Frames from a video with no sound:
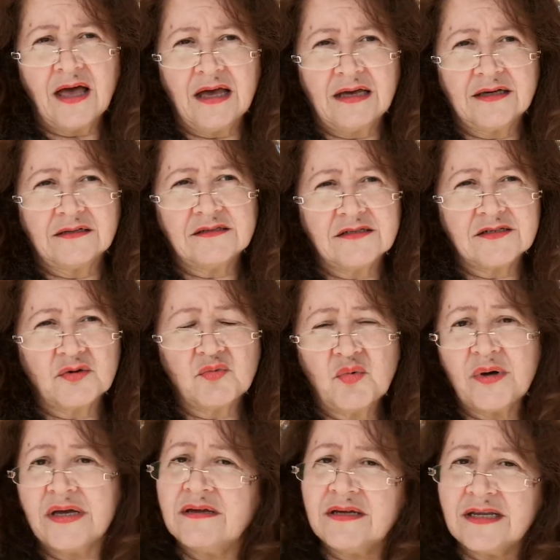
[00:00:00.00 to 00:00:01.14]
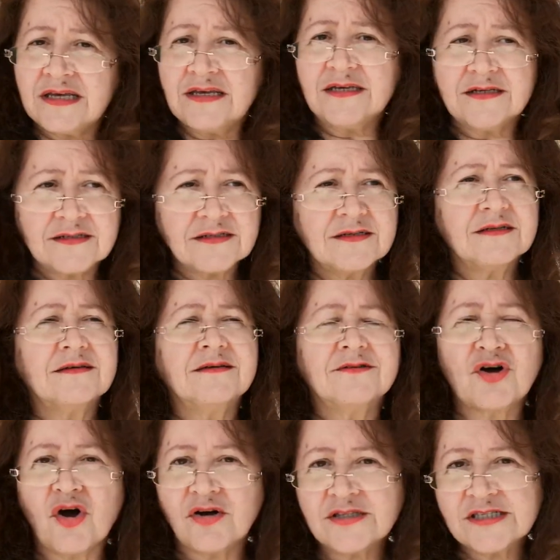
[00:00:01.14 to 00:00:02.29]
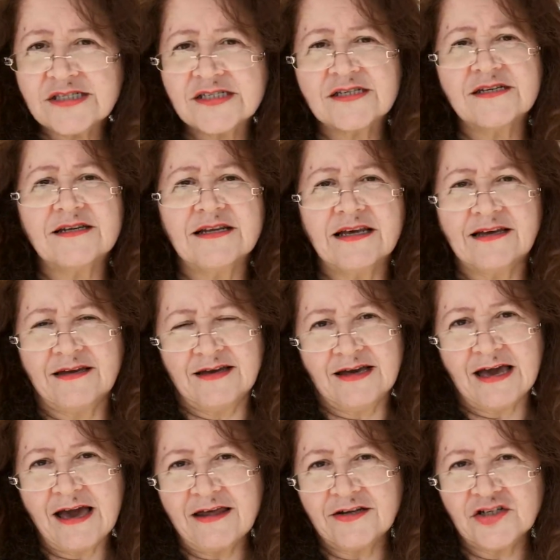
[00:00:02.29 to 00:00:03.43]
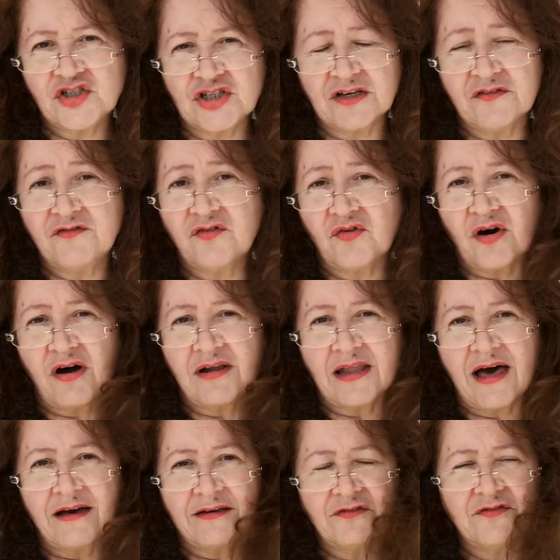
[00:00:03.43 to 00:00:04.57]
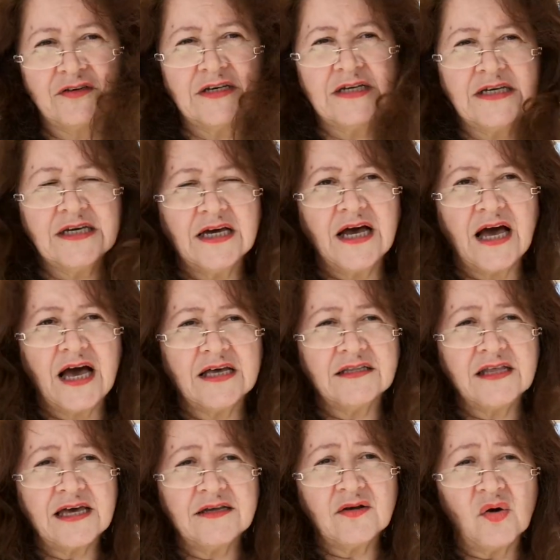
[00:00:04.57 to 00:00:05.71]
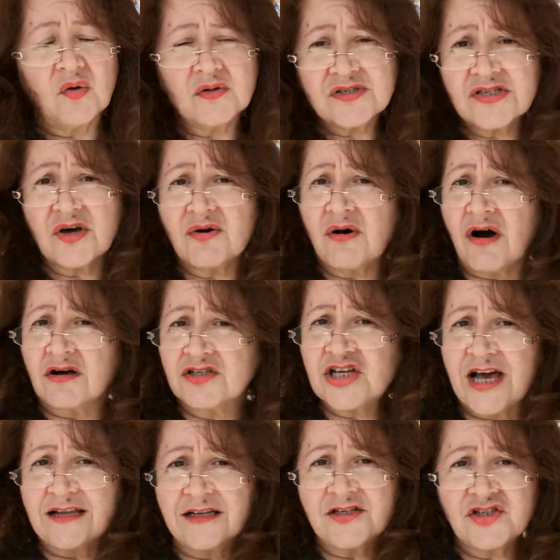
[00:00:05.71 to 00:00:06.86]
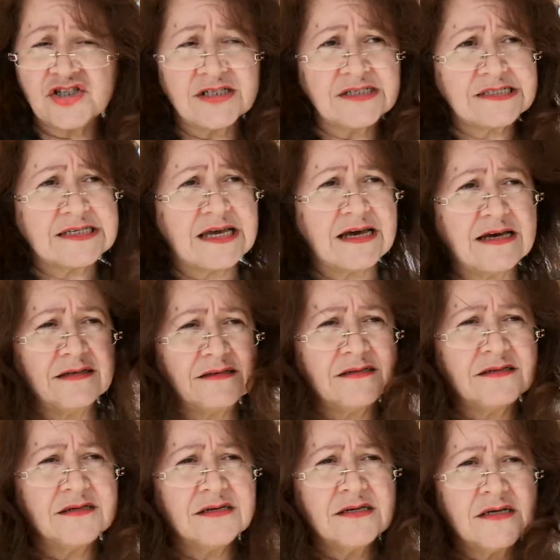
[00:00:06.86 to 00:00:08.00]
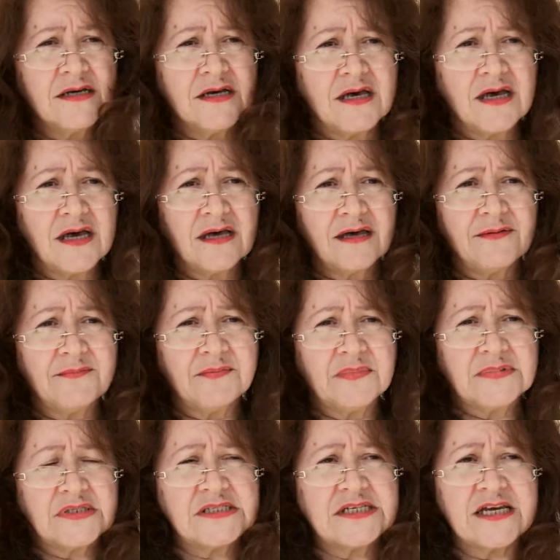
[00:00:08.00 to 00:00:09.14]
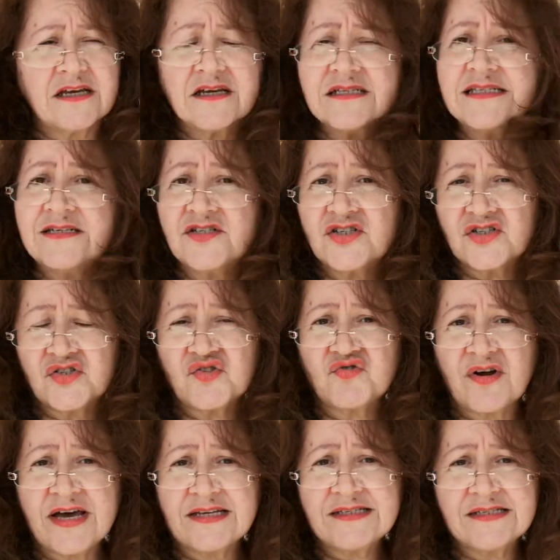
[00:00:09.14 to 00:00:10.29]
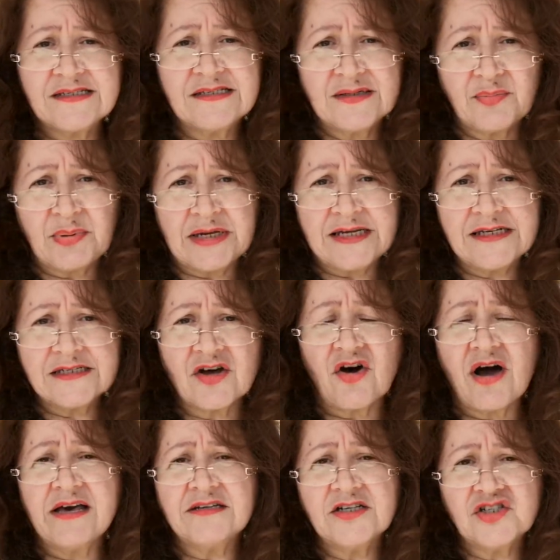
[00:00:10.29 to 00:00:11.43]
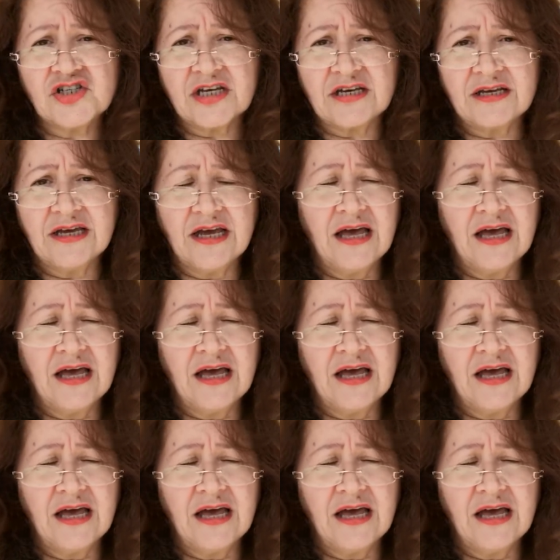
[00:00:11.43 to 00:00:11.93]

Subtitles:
and we need constantly energy for our life. And then also our challenges can take us into stress, deplete our energy,